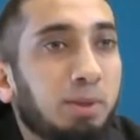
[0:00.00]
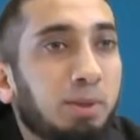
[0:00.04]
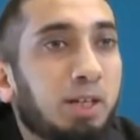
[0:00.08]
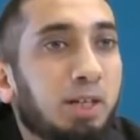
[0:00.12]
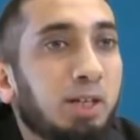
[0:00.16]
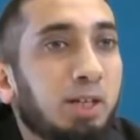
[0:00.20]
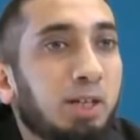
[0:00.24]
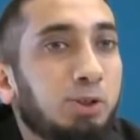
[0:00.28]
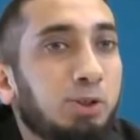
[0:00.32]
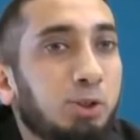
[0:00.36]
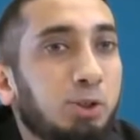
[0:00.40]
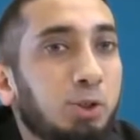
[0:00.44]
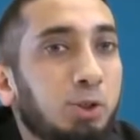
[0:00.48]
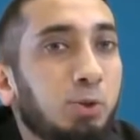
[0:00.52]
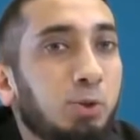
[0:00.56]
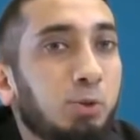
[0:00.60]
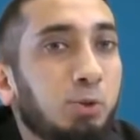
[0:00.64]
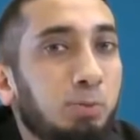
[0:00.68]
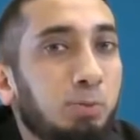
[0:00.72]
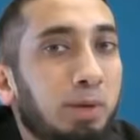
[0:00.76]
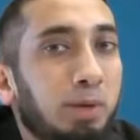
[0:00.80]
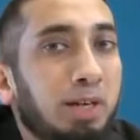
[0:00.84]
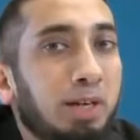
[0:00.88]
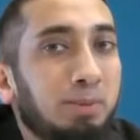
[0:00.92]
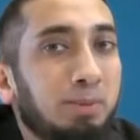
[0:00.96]
Because
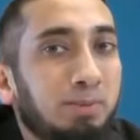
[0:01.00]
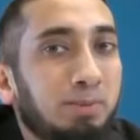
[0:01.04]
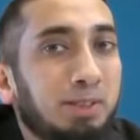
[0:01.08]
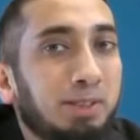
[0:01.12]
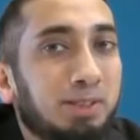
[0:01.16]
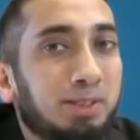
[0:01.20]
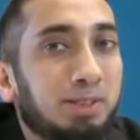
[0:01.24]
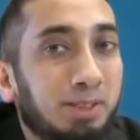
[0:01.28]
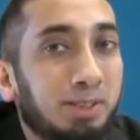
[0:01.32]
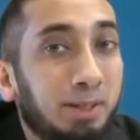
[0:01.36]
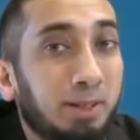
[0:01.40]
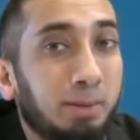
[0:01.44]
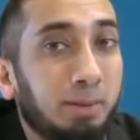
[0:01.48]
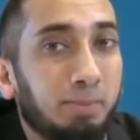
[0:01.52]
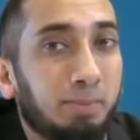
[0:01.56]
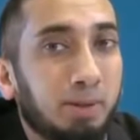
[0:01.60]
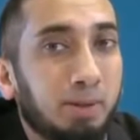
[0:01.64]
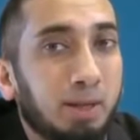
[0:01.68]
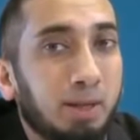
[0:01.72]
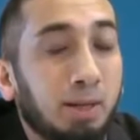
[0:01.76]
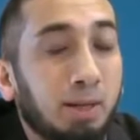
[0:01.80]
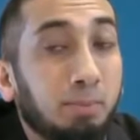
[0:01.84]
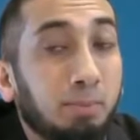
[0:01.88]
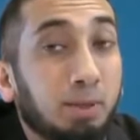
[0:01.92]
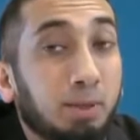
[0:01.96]
you made me slip.
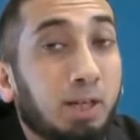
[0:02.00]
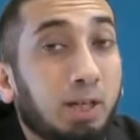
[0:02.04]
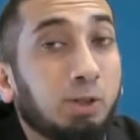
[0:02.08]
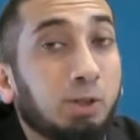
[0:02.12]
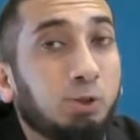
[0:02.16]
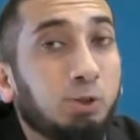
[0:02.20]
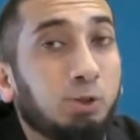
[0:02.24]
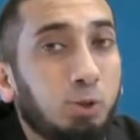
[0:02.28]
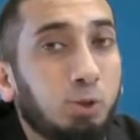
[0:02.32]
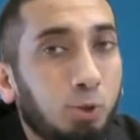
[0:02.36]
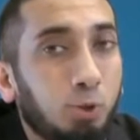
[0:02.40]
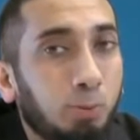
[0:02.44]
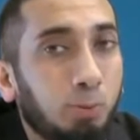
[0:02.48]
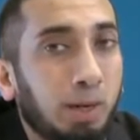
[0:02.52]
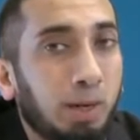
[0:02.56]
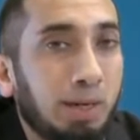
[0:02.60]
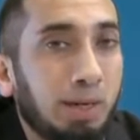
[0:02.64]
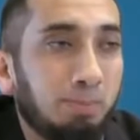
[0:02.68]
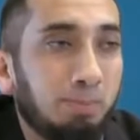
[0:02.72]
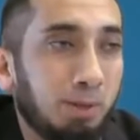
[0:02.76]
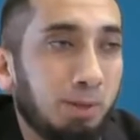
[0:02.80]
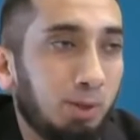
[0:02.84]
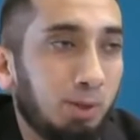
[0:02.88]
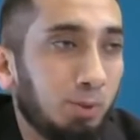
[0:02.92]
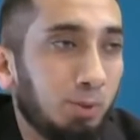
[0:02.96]
Because you
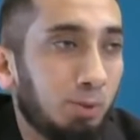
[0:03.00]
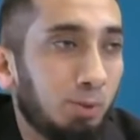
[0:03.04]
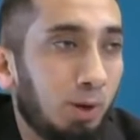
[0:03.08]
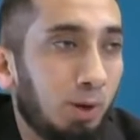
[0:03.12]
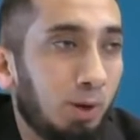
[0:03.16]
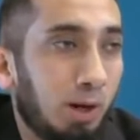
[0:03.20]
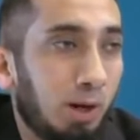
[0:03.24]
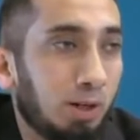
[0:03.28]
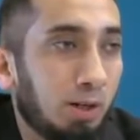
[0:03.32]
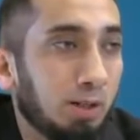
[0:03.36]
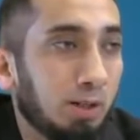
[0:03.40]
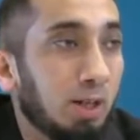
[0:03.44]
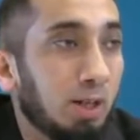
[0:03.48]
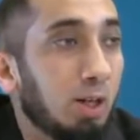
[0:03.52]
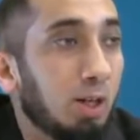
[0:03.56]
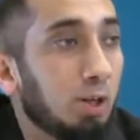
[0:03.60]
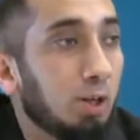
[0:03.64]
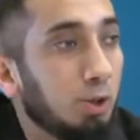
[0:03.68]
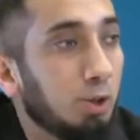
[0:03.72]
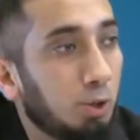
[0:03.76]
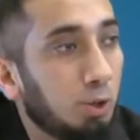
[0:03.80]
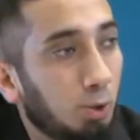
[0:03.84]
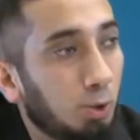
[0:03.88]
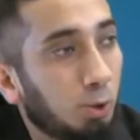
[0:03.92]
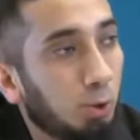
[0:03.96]
made me do wrong.
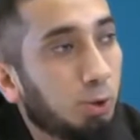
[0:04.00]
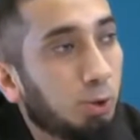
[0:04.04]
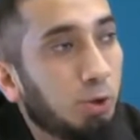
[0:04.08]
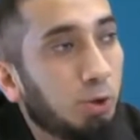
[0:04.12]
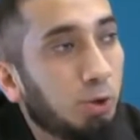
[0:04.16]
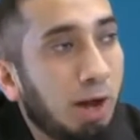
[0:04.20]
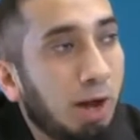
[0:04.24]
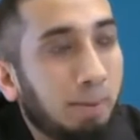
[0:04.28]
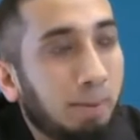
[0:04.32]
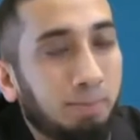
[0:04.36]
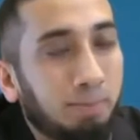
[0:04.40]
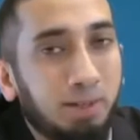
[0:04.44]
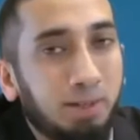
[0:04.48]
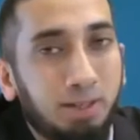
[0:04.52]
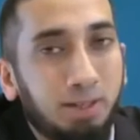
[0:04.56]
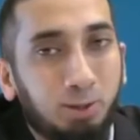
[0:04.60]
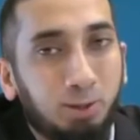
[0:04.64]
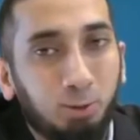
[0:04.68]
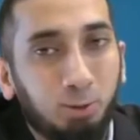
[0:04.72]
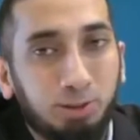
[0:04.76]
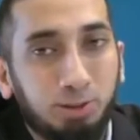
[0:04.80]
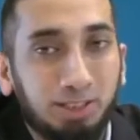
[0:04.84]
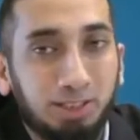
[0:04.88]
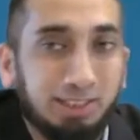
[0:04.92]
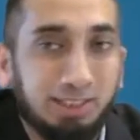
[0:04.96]
You trapped me into it.